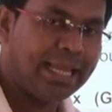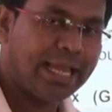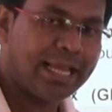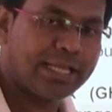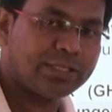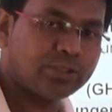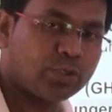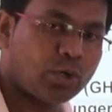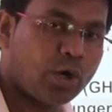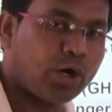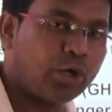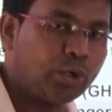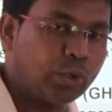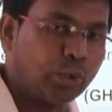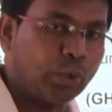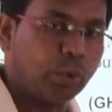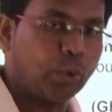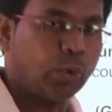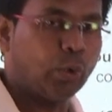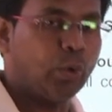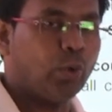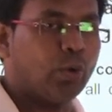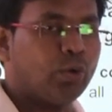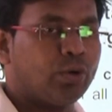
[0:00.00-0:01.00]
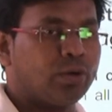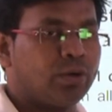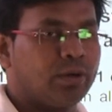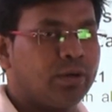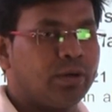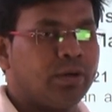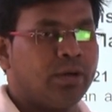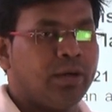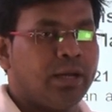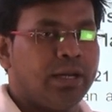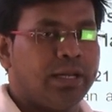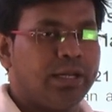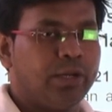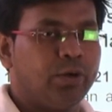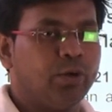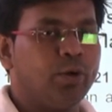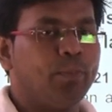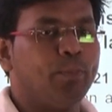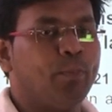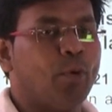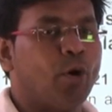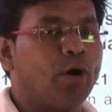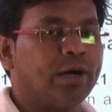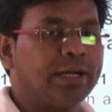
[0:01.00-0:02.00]
has not grown,
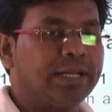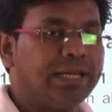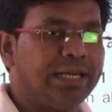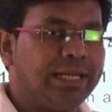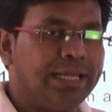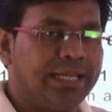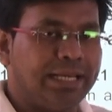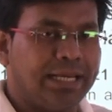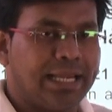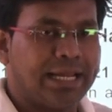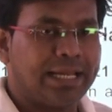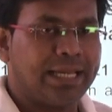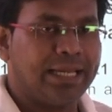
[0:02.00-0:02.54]
bodily,